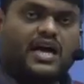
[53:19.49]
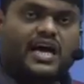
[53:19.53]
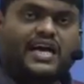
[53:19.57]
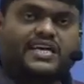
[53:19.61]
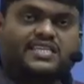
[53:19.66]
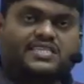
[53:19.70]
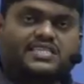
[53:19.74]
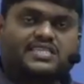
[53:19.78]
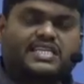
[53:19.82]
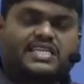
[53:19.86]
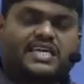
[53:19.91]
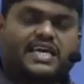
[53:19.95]

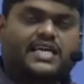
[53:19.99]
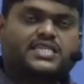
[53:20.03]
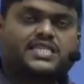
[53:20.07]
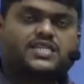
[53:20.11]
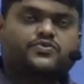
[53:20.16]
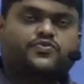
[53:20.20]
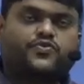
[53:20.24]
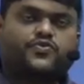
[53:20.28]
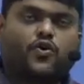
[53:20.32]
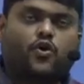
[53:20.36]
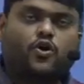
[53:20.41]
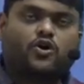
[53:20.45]
These
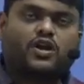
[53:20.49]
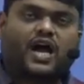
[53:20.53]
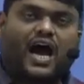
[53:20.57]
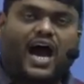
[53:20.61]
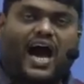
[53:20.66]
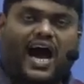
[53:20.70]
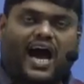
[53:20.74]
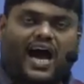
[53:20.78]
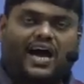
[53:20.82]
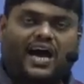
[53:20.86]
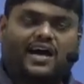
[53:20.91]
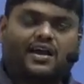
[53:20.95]
4
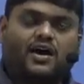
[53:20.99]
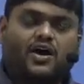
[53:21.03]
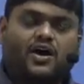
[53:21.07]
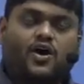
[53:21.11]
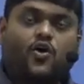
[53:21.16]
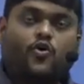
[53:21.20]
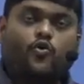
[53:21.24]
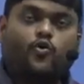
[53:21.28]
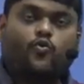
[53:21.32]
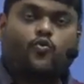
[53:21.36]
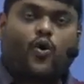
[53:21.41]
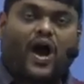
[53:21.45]
are
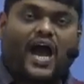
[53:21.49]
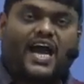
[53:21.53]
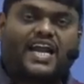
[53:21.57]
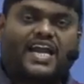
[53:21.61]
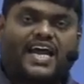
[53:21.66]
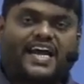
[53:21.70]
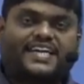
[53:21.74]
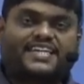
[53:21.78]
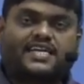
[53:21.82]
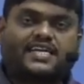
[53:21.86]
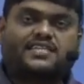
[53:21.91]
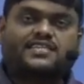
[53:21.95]

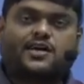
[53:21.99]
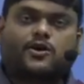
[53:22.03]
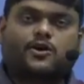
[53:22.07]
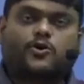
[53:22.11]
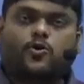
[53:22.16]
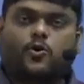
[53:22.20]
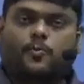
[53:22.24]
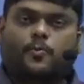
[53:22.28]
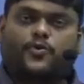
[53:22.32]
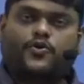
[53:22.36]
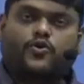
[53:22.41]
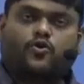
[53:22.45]
violating the
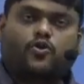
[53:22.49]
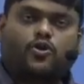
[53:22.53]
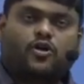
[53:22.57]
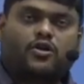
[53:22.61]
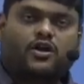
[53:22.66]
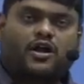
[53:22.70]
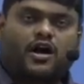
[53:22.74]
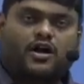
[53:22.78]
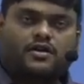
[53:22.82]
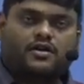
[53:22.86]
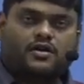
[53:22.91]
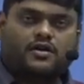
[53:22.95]
group rule or
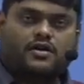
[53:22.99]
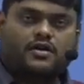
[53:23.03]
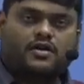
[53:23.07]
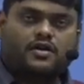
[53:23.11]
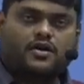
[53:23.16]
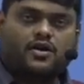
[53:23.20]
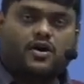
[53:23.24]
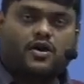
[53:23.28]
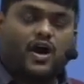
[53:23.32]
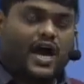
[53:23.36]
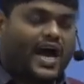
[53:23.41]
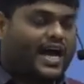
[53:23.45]
not?
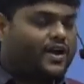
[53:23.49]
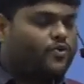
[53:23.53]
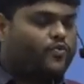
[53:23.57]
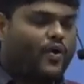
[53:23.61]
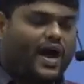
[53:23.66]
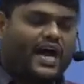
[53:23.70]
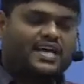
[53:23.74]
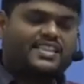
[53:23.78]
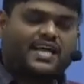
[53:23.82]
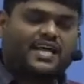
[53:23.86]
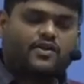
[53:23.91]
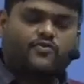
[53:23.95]
And why
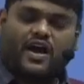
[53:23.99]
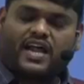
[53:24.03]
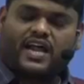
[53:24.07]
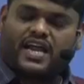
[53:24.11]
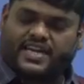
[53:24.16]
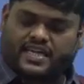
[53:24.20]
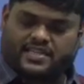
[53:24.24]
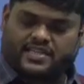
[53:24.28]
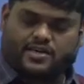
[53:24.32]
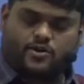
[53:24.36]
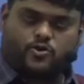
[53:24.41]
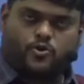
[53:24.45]
they are violating
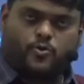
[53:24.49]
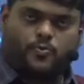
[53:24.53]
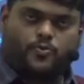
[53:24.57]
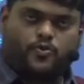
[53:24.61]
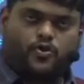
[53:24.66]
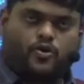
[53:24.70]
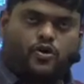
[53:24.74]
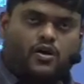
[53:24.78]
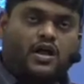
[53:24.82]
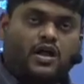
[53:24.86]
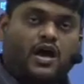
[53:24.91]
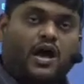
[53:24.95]
the group
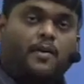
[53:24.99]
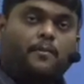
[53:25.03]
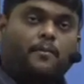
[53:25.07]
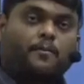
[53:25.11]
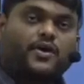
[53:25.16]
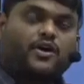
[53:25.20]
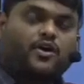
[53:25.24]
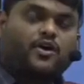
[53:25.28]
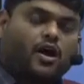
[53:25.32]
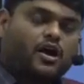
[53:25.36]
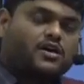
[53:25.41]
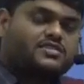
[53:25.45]
rule?
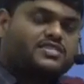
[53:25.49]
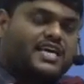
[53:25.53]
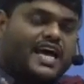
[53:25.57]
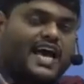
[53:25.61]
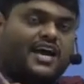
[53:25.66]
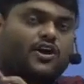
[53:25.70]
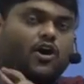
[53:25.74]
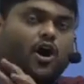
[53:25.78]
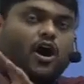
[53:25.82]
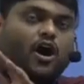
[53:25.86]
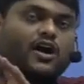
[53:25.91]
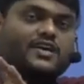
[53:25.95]
Because
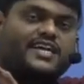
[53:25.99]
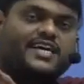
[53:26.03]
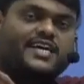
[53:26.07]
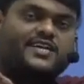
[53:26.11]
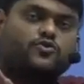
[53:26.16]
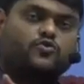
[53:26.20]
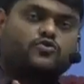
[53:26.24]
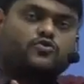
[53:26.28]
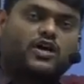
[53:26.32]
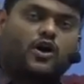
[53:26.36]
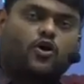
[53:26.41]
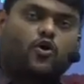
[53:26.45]
according to
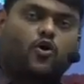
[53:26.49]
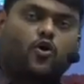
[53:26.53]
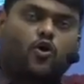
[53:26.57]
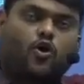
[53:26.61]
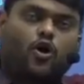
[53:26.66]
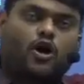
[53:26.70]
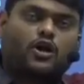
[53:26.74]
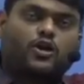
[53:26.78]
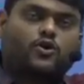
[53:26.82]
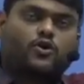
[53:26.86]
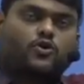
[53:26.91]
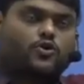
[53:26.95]
the
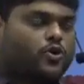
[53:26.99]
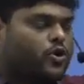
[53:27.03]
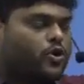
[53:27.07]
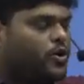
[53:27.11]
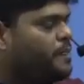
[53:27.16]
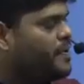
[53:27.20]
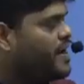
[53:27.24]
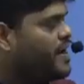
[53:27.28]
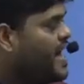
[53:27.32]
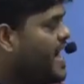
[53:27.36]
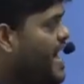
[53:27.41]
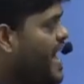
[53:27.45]
whole group,
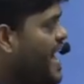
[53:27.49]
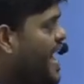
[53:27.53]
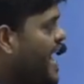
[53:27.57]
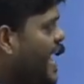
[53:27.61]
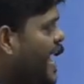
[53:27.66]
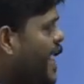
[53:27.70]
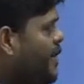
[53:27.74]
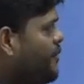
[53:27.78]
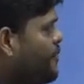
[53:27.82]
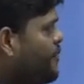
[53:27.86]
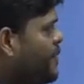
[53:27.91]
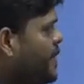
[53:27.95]

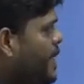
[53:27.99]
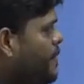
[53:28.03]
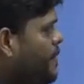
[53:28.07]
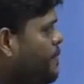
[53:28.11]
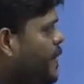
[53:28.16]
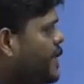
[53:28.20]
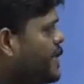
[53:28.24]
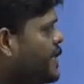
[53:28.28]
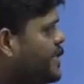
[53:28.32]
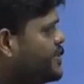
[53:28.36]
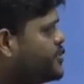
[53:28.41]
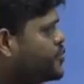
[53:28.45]

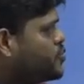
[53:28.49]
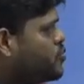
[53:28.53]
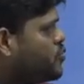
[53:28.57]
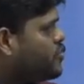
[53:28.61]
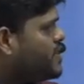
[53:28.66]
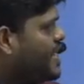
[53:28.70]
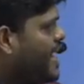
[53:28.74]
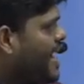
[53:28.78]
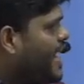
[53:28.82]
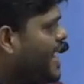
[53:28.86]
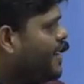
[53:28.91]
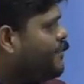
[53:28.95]
everybody should
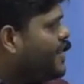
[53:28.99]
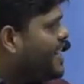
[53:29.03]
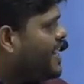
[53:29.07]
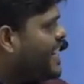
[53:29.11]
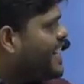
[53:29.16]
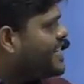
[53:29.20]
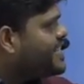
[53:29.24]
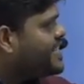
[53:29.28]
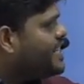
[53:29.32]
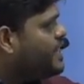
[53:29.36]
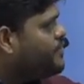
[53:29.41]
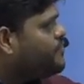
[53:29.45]
have
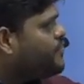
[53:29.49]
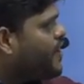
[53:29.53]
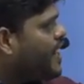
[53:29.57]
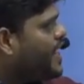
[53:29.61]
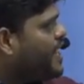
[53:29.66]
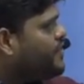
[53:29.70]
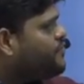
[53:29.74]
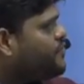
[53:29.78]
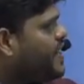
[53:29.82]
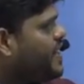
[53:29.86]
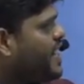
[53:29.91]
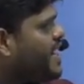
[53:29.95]

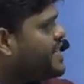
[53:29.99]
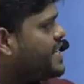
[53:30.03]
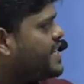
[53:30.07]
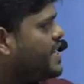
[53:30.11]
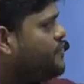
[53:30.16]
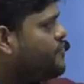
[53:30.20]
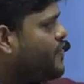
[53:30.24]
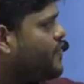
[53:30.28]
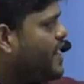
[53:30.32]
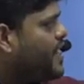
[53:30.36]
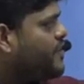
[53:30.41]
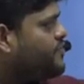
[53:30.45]
85,
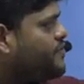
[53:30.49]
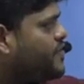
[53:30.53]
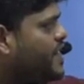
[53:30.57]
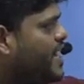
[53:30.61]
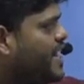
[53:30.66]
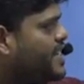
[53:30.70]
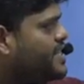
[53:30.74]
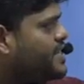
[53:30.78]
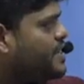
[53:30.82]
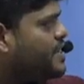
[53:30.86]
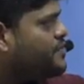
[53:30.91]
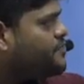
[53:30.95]
85,
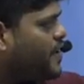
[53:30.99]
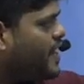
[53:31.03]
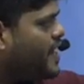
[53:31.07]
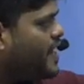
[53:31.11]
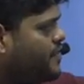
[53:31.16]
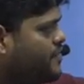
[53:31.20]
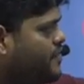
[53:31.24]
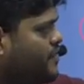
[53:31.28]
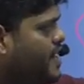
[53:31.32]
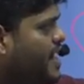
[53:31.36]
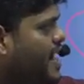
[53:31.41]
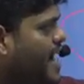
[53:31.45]
85
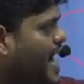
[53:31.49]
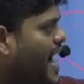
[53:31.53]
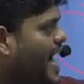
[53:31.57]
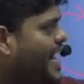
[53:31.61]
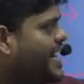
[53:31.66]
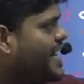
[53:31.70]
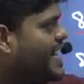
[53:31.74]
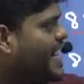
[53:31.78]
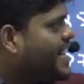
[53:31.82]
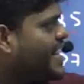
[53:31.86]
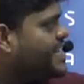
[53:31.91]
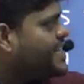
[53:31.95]
and
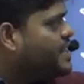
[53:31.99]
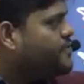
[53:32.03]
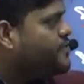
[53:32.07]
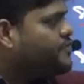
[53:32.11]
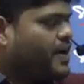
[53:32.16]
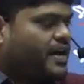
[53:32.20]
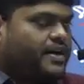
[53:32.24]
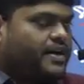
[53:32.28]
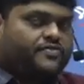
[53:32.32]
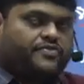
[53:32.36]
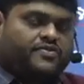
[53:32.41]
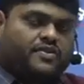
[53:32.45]

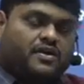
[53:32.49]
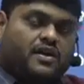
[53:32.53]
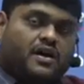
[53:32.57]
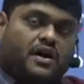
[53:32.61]
85.